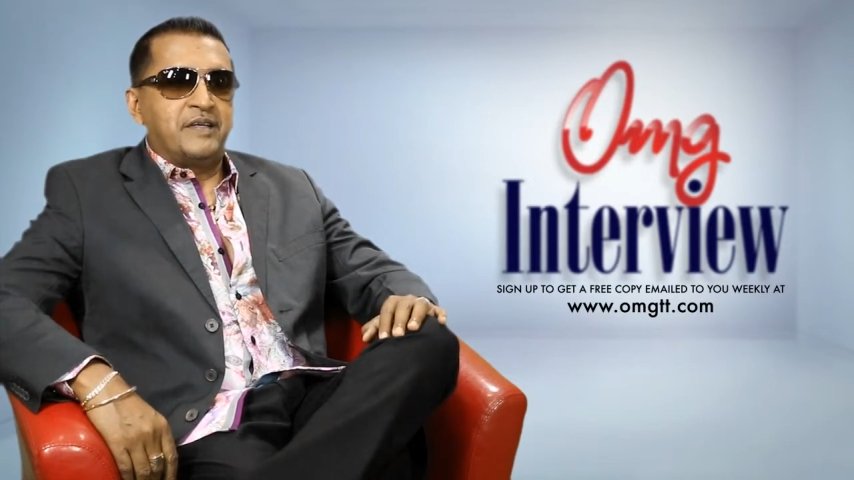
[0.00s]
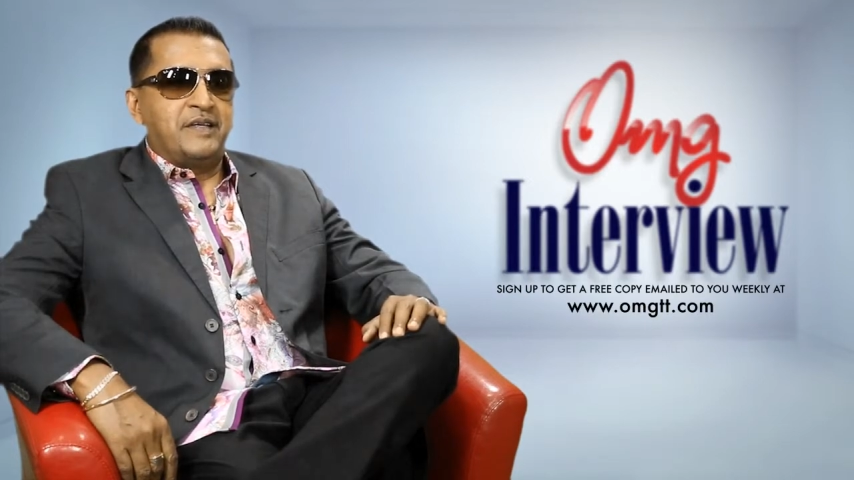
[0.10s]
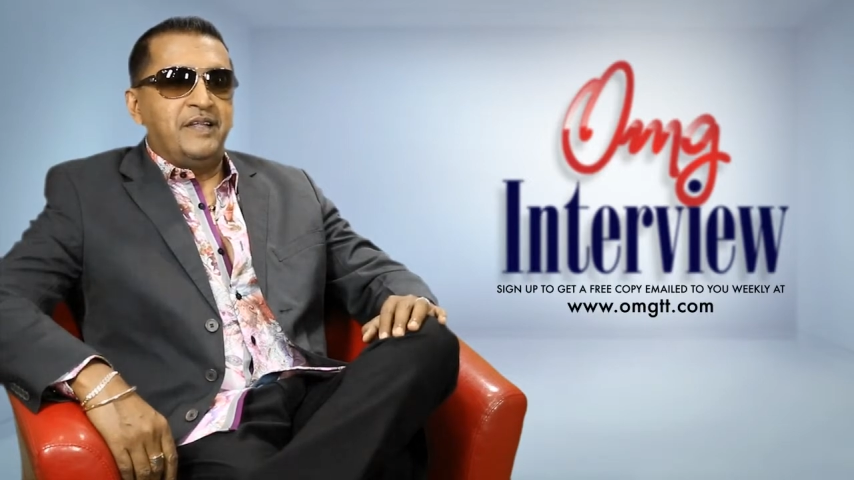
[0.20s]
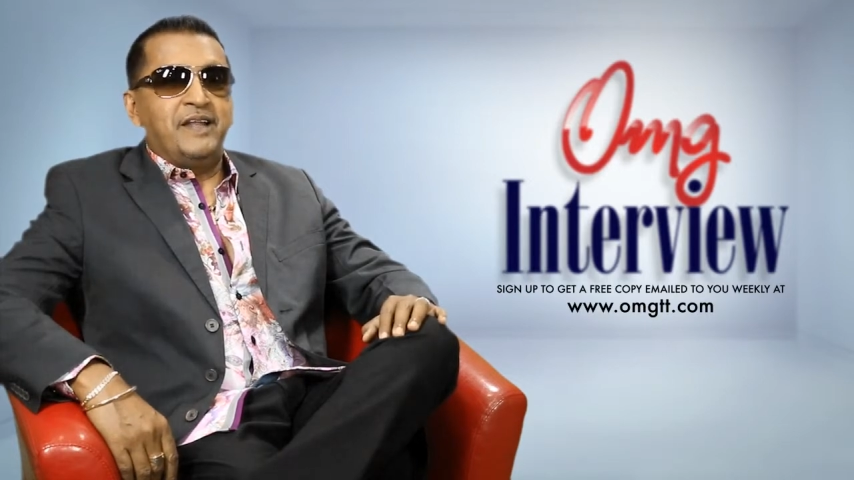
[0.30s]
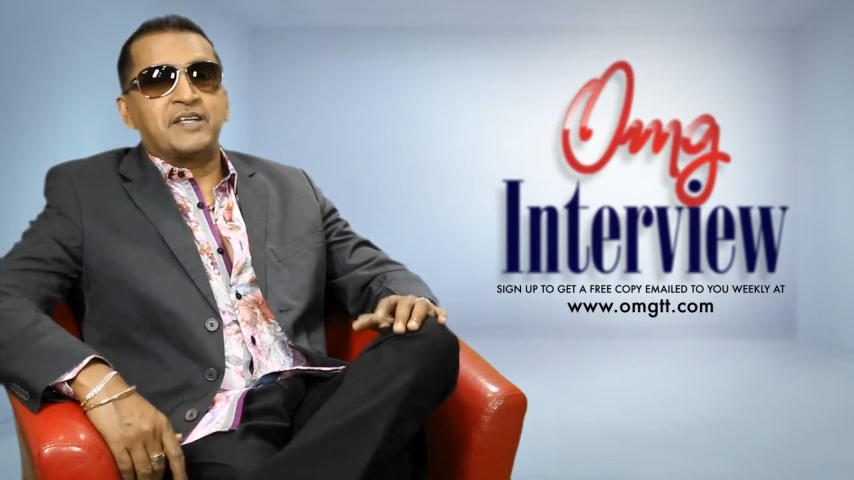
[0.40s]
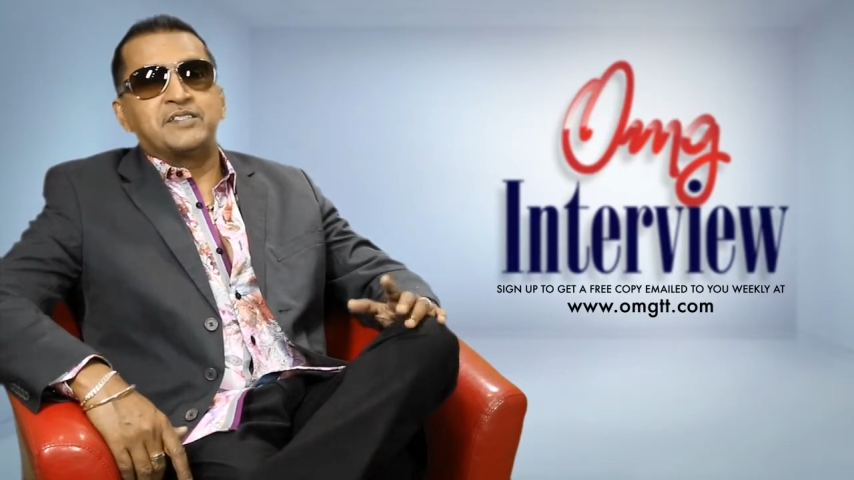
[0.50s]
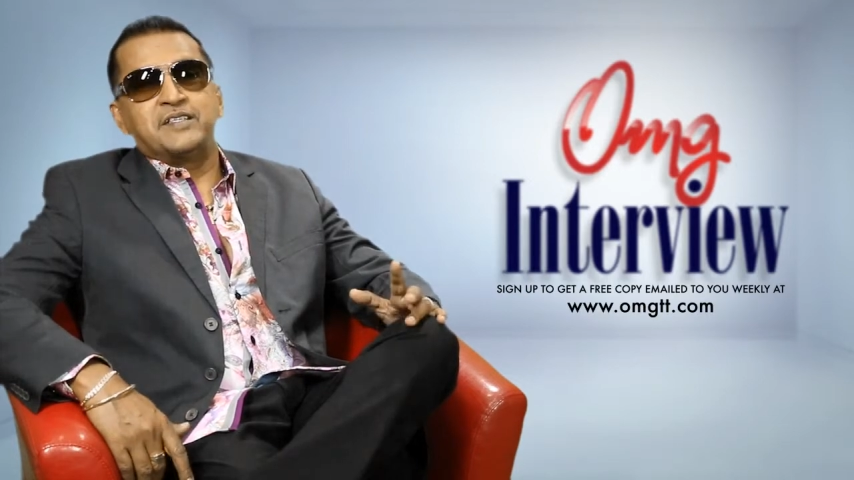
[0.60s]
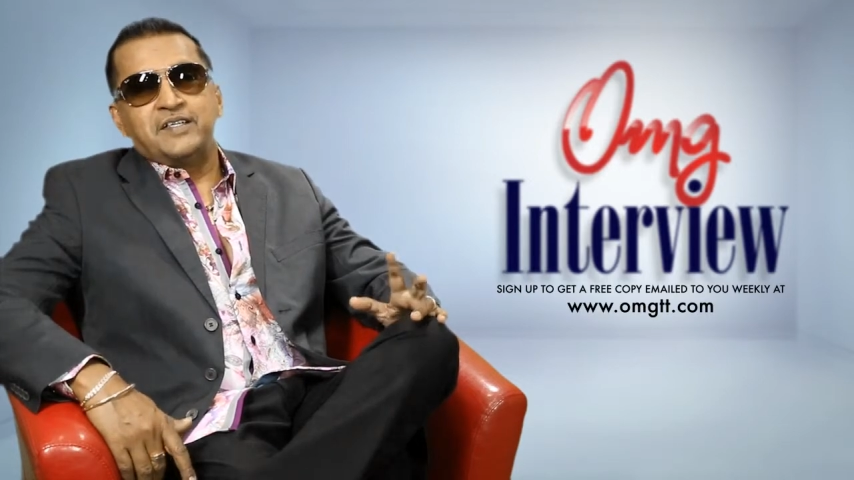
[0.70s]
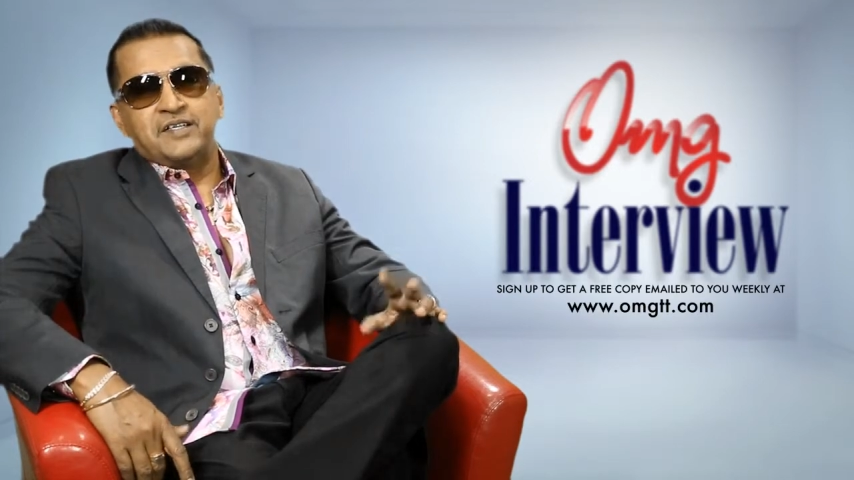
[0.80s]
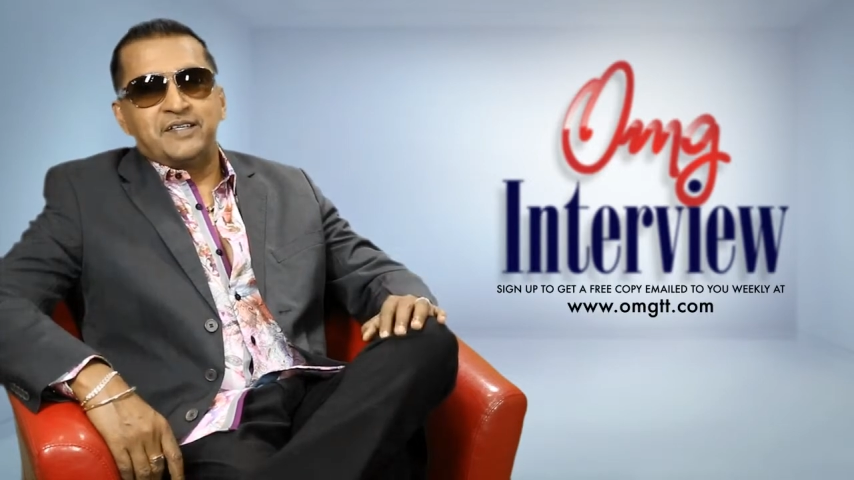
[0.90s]

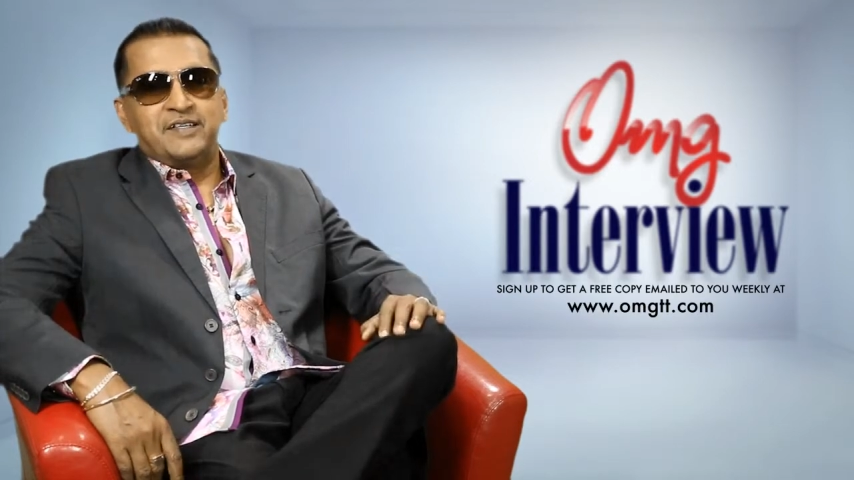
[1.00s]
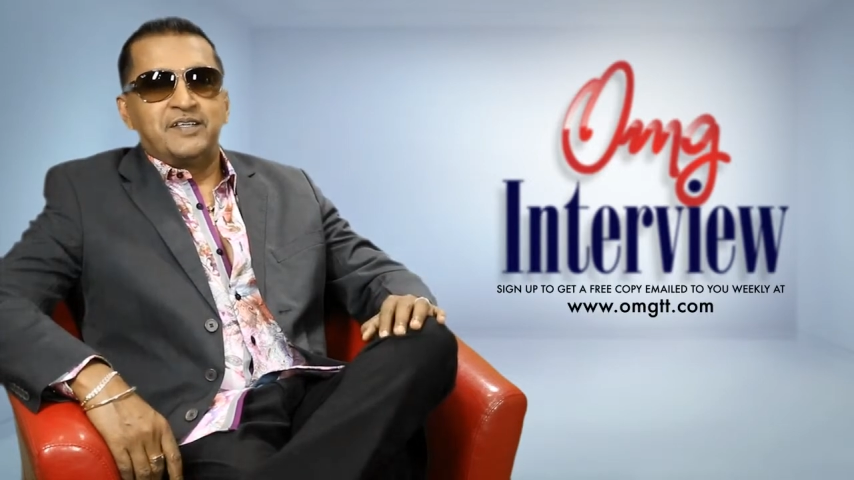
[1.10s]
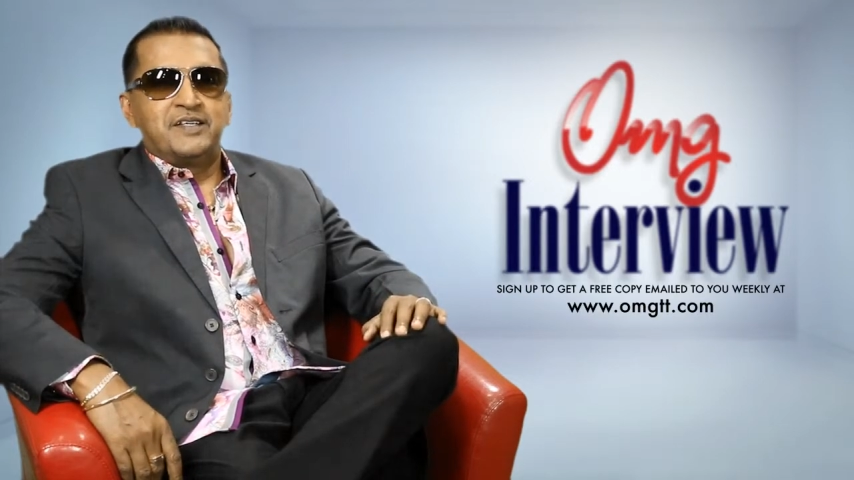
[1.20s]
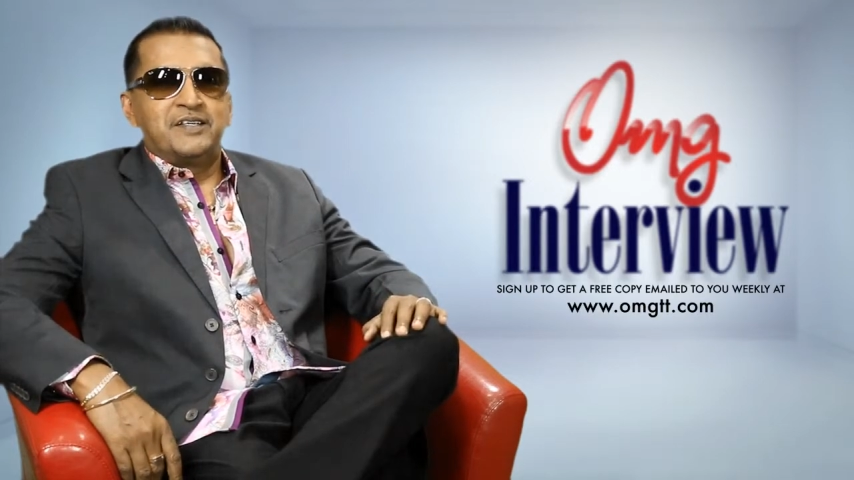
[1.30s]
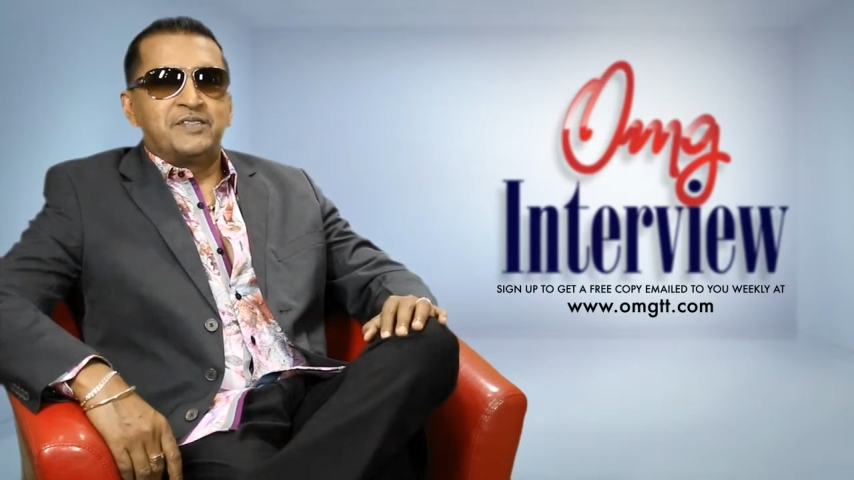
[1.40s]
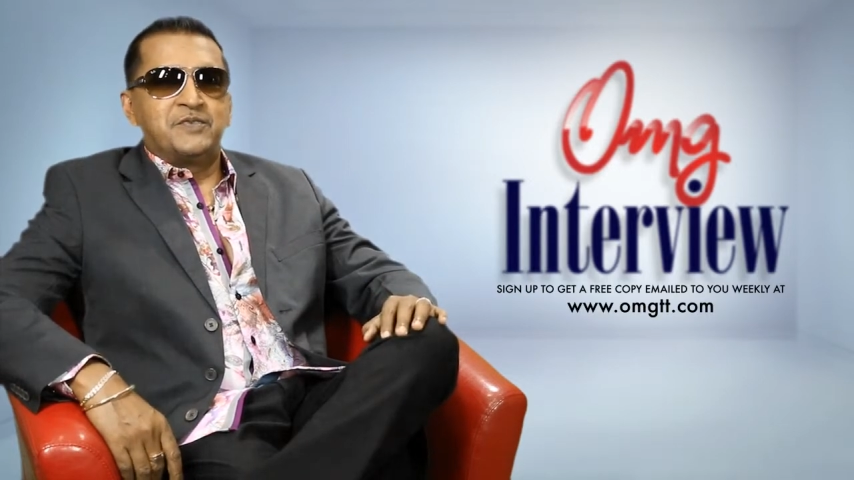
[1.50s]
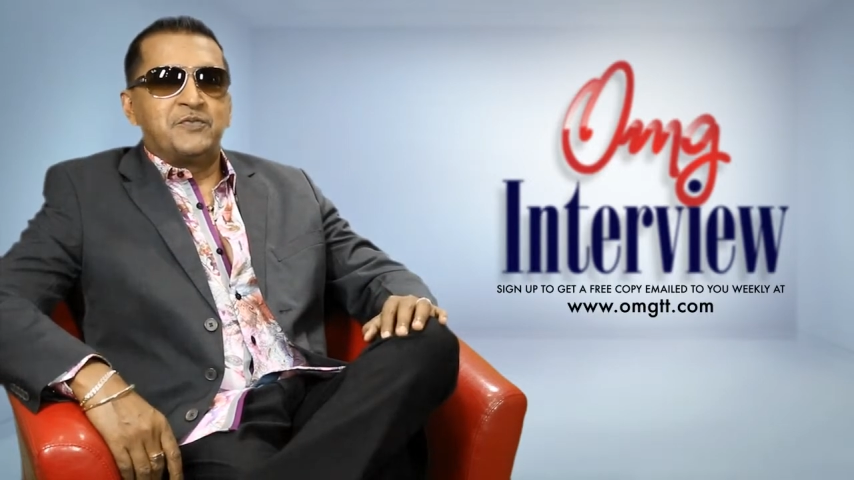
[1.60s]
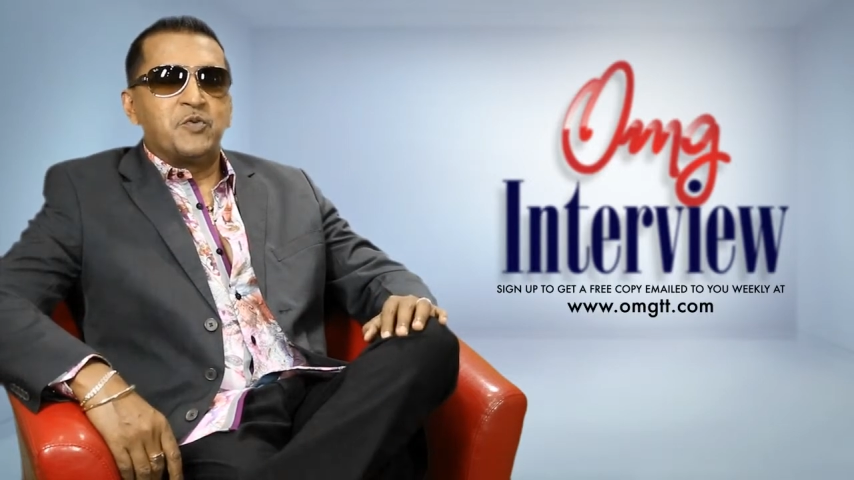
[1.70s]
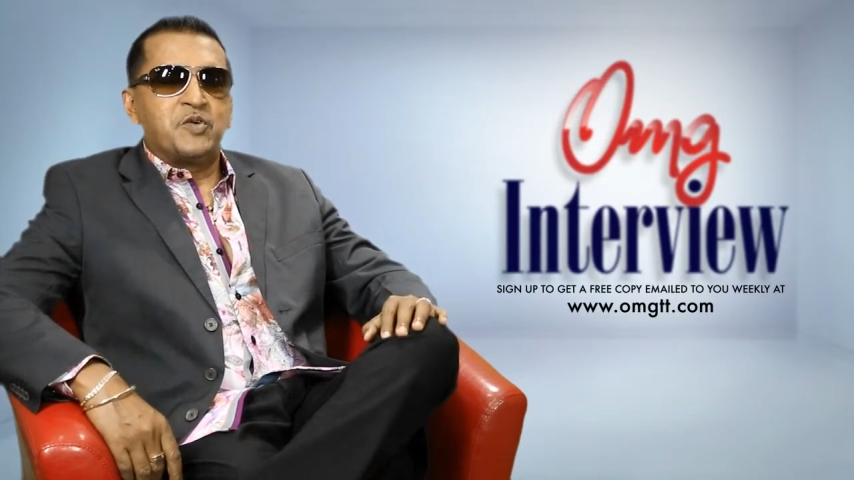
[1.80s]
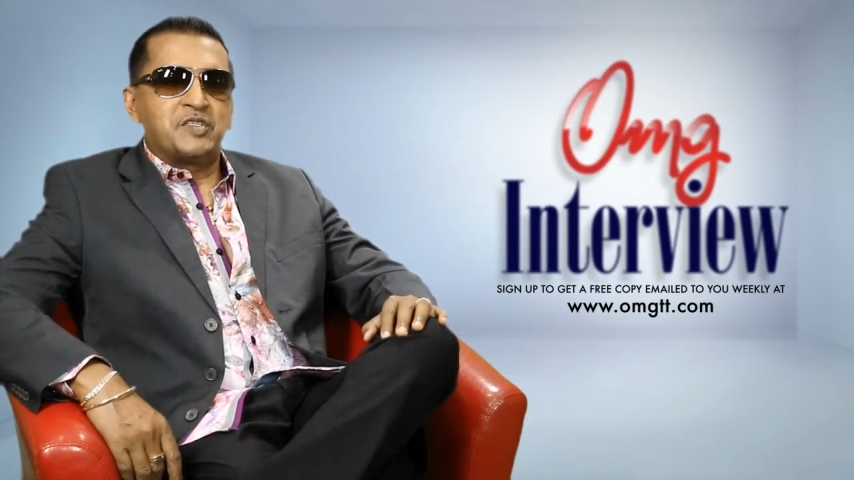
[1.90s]
elected to
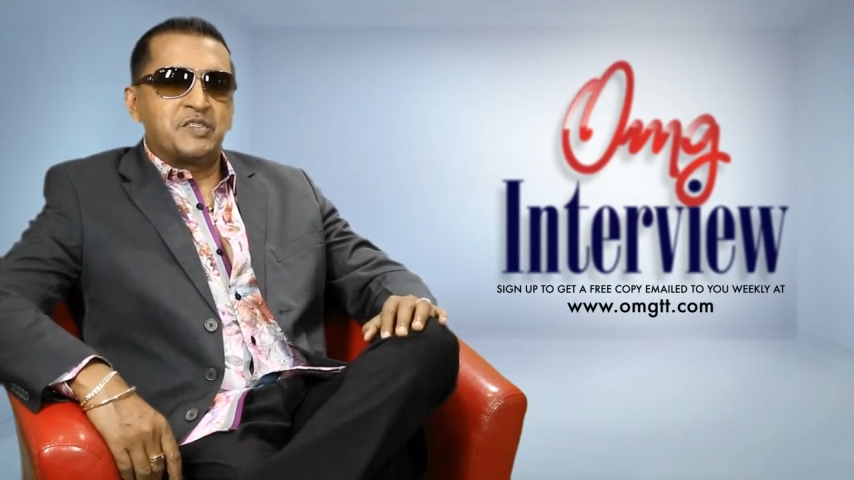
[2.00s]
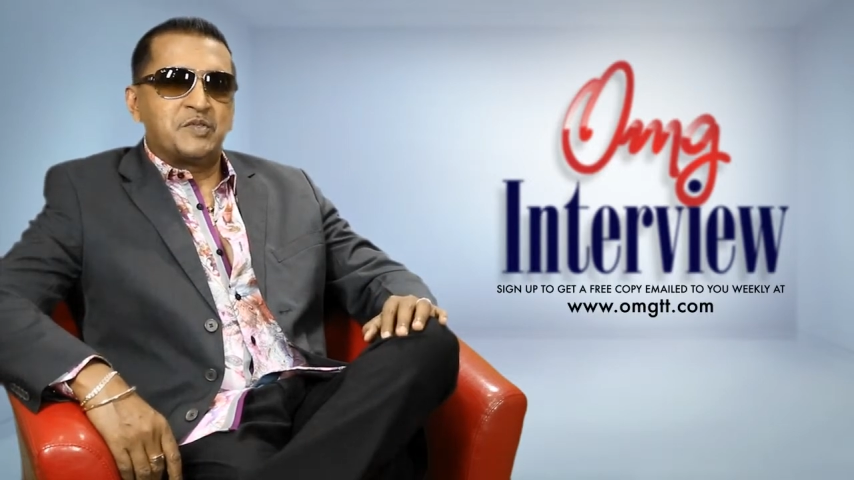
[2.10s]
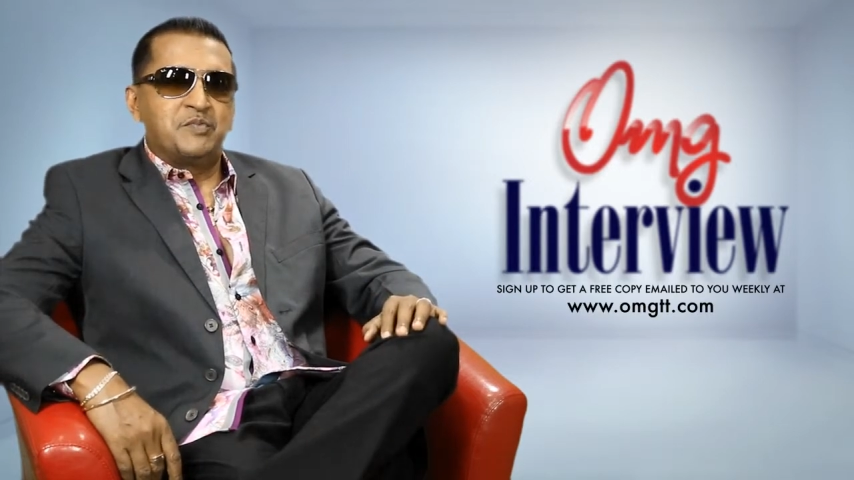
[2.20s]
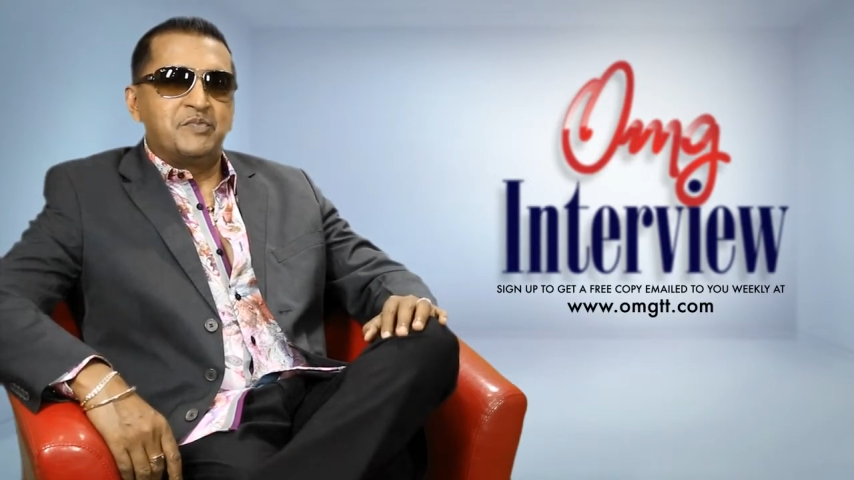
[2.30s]
focus